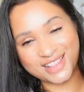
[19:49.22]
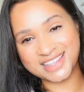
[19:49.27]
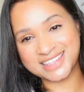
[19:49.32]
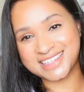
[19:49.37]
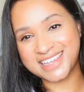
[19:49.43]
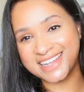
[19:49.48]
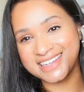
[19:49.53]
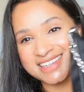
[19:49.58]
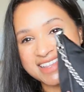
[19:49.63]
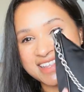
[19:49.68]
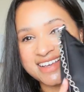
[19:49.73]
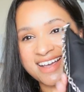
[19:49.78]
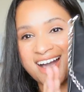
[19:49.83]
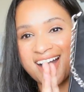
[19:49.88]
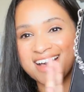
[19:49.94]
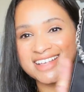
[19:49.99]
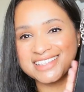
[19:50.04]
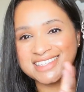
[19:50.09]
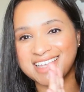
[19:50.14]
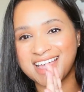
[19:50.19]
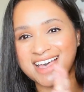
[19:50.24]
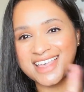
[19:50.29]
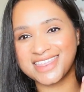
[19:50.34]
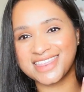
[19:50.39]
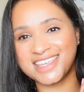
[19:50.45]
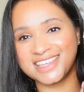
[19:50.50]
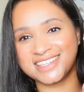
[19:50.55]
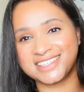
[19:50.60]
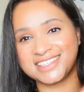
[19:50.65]
let's get to the cons
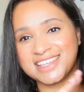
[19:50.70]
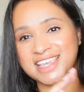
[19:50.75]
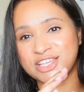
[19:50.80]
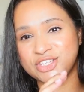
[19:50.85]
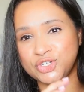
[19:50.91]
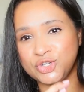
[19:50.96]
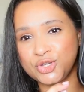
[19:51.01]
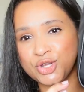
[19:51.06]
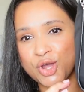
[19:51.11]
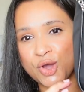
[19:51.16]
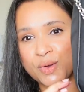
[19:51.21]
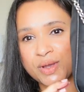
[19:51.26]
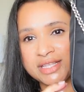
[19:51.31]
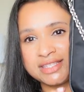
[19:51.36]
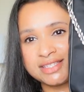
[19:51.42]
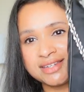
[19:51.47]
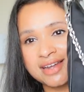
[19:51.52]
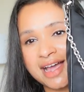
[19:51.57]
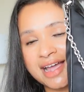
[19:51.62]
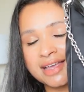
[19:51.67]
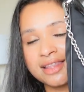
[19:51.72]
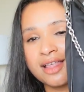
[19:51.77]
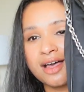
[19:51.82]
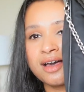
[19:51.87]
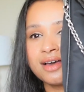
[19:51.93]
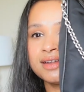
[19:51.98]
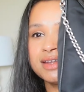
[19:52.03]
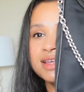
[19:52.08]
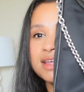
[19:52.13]
on this. As you know, it's
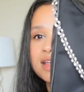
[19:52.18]
nylon,